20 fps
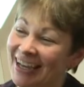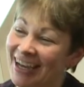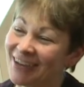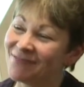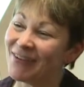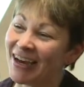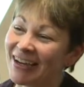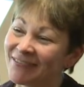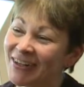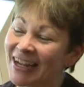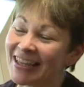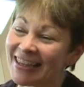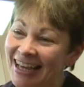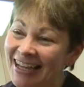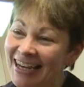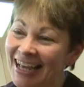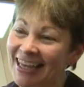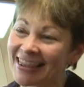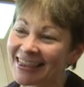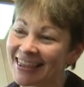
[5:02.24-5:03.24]

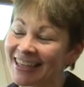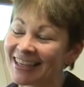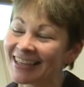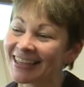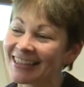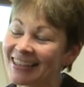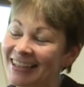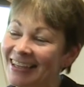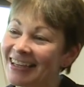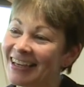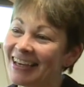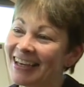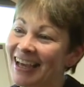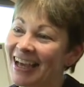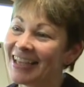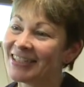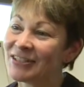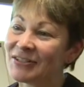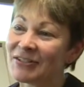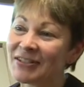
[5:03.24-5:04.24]
I think,
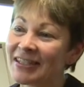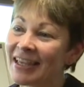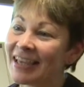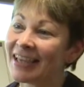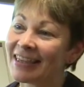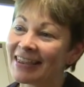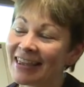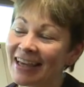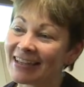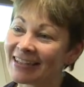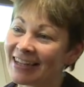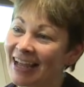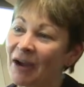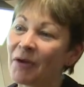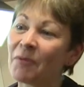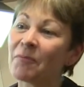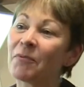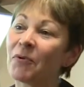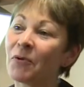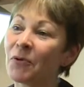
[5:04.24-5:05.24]
as you say, that
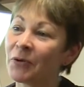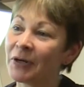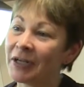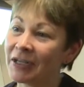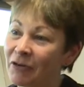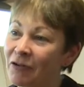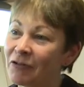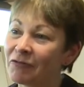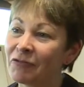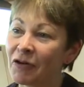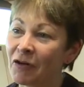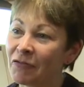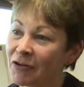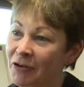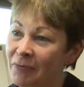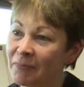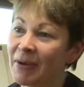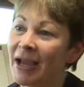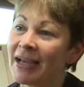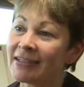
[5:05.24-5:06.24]
outpouring of
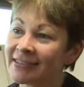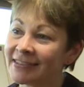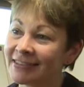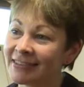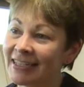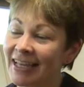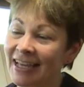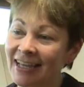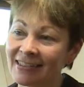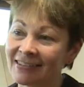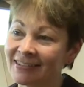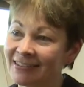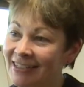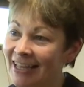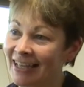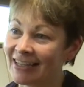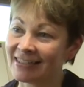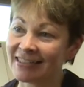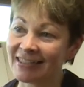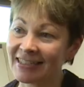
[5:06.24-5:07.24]
compassion and
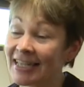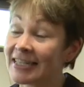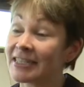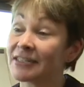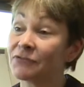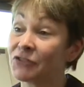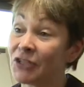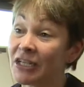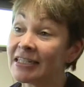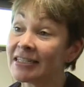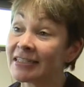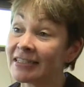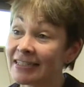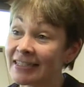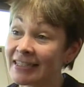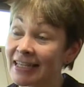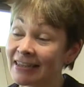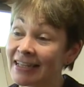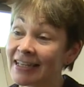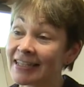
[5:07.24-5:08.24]
a sense of justice,
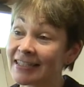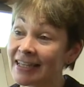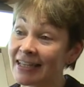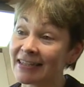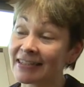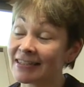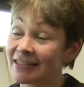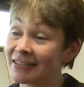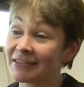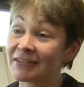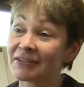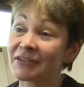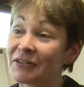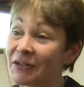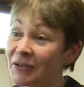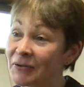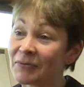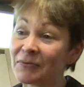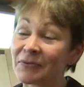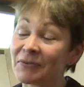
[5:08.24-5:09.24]
and that sense that, you
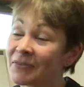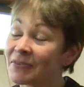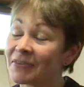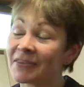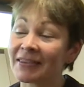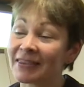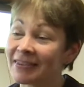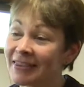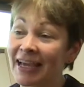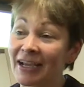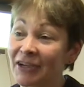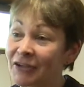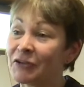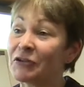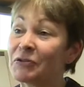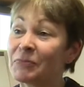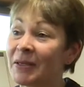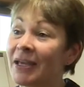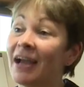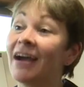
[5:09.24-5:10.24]
know, that
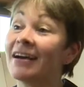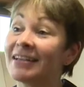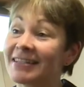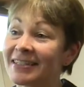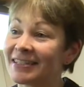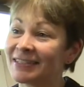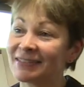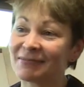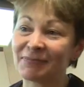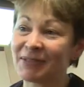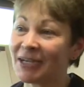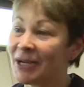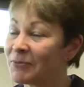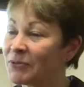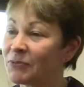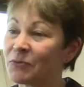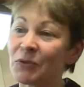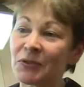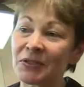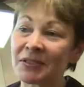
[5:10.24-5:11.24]
could be us and perhaps
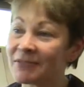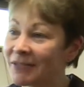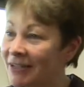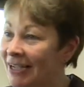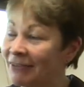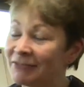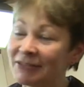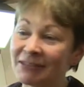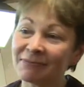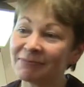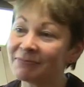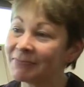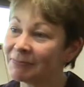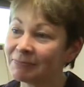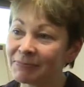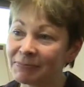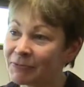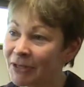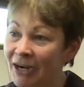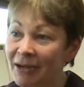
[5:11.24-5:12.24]
was our
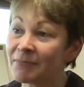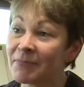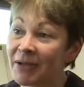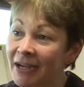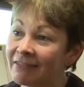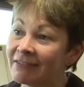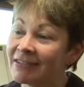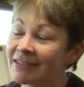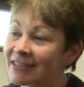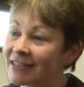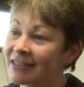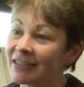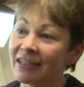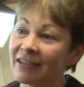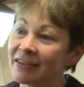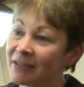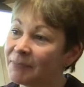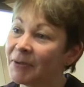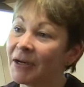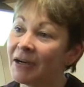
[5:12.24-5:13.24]
grandparents in
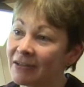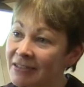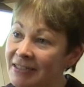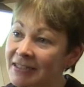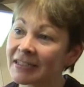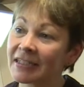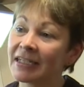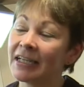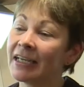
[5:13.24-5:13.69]
the past,